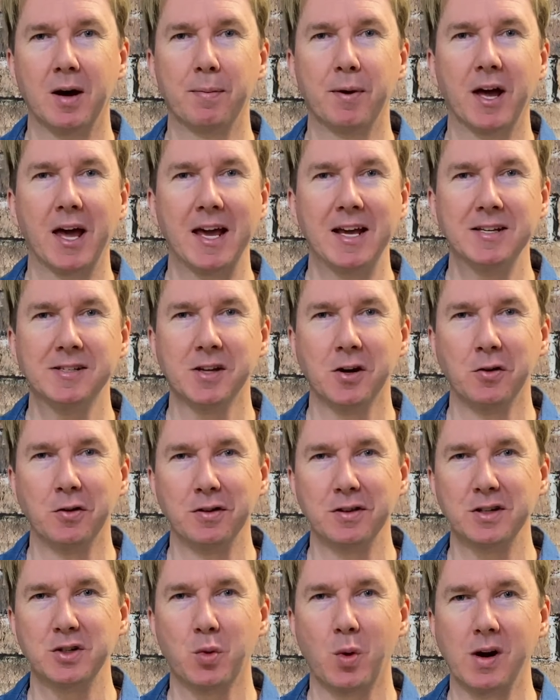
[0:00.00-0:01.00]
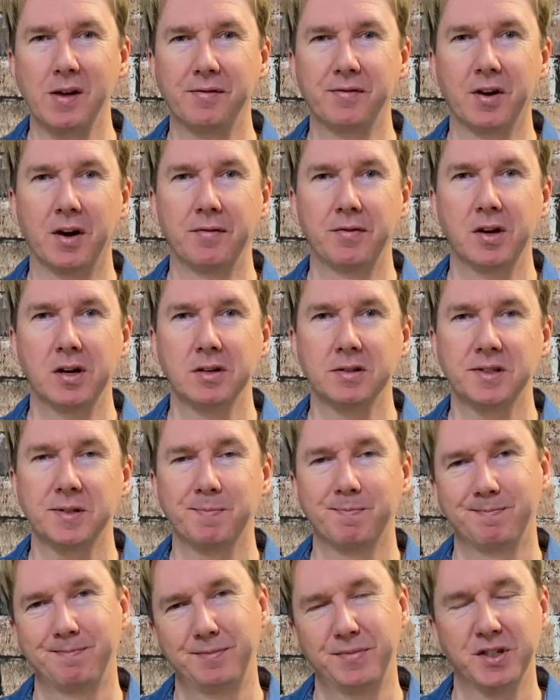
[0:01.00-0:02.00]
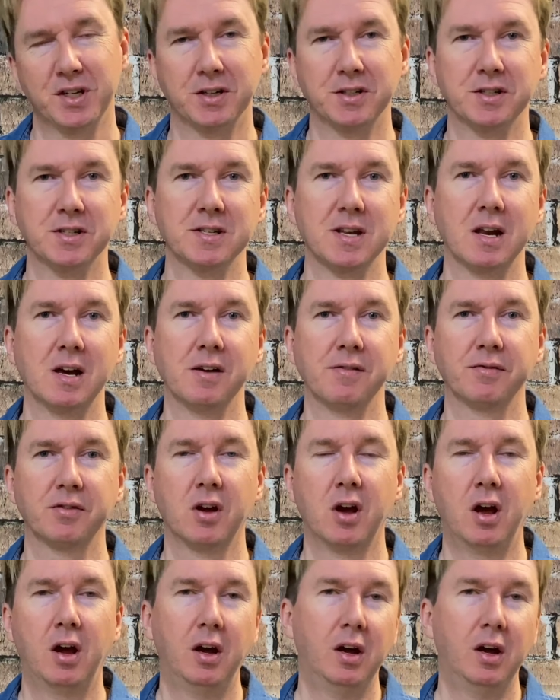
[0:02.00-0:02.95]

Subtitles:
upper A zone at the 25 yards. Such is life.